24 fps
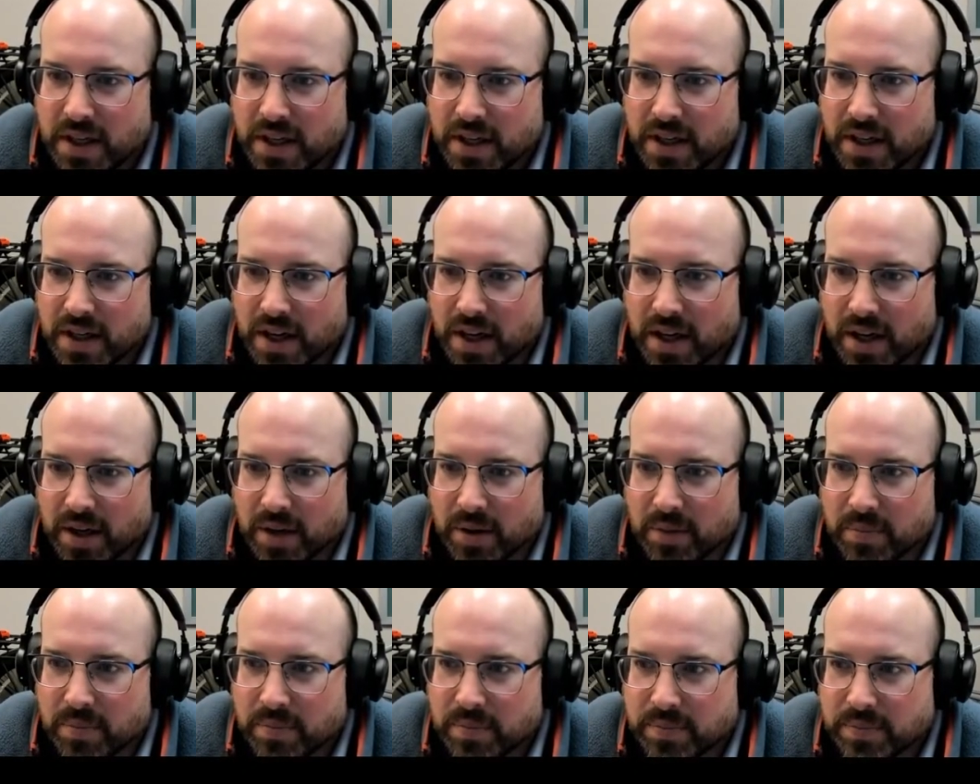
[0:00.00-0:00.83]

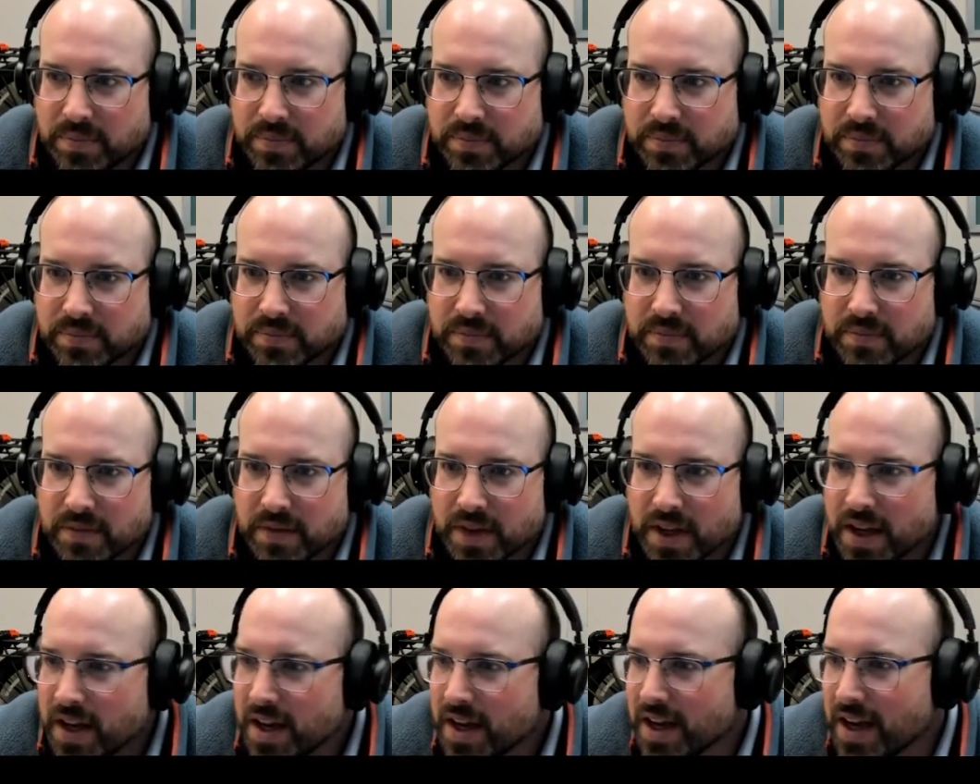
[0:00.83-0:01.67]

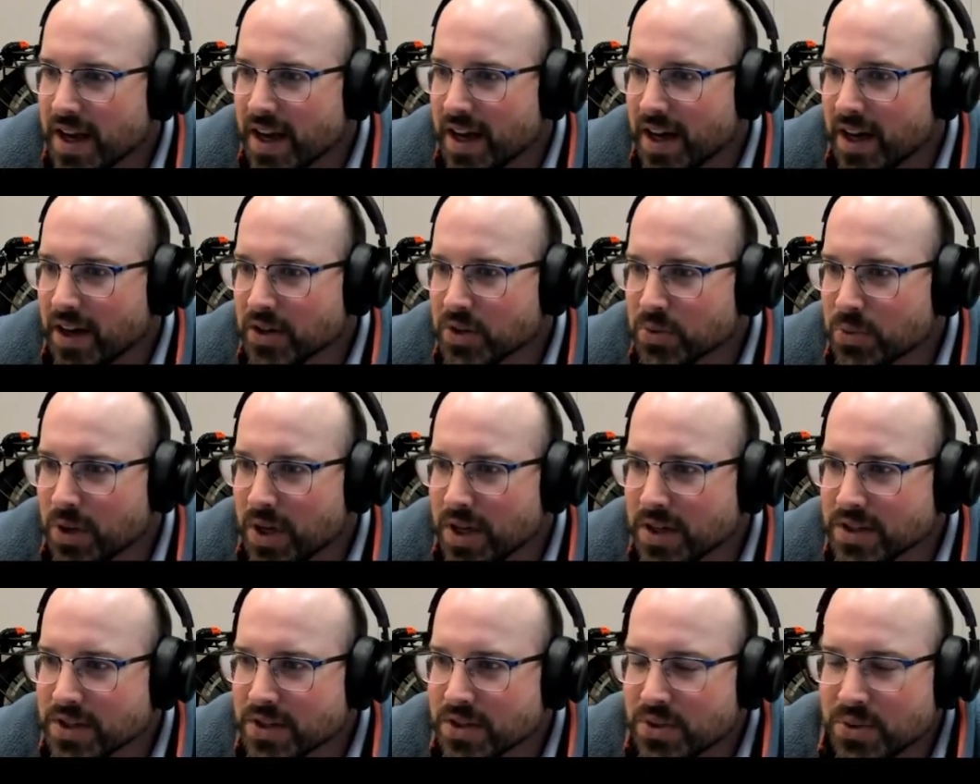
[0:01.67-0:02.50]
And I just
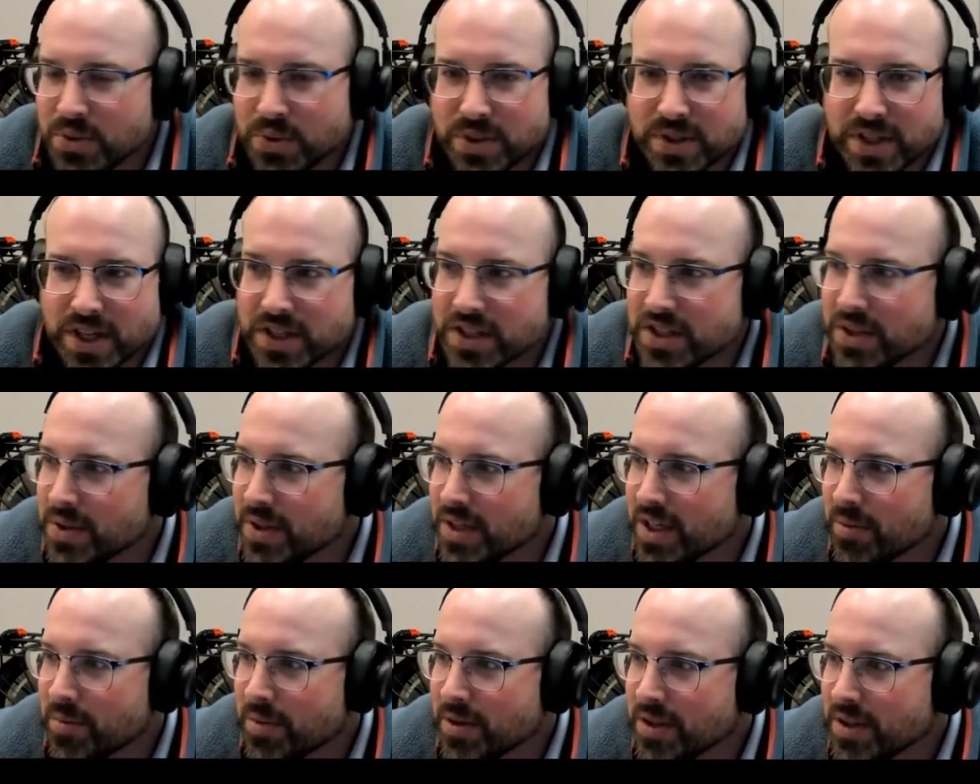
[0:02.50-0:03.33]
realized this tool is not
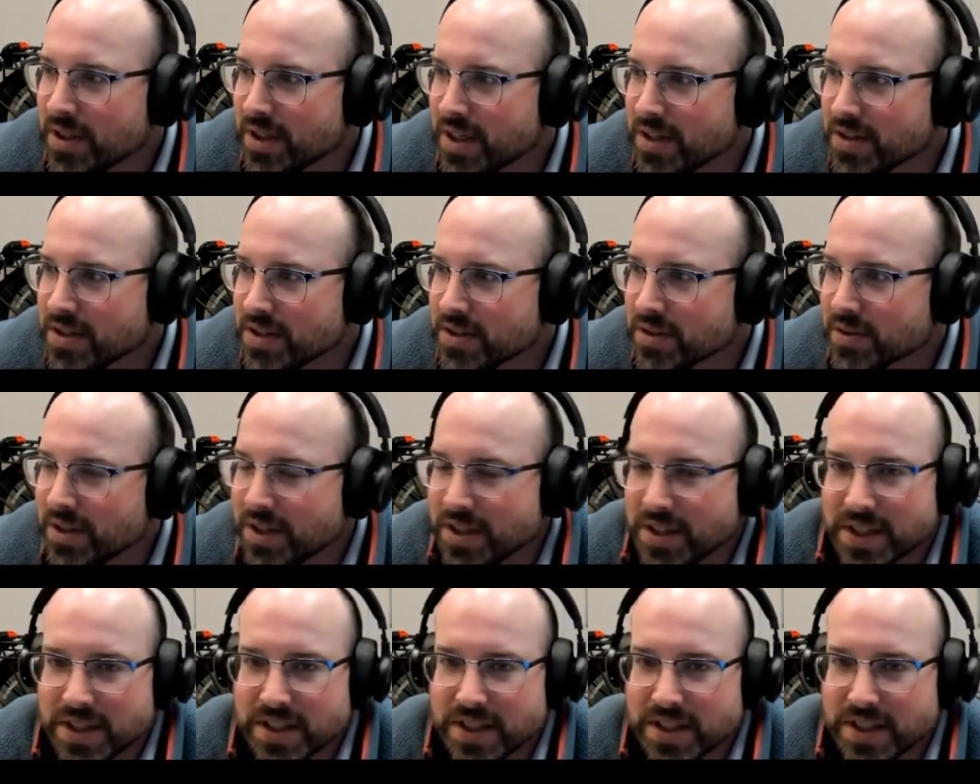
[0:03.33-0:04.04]
showing up on your guys' screen.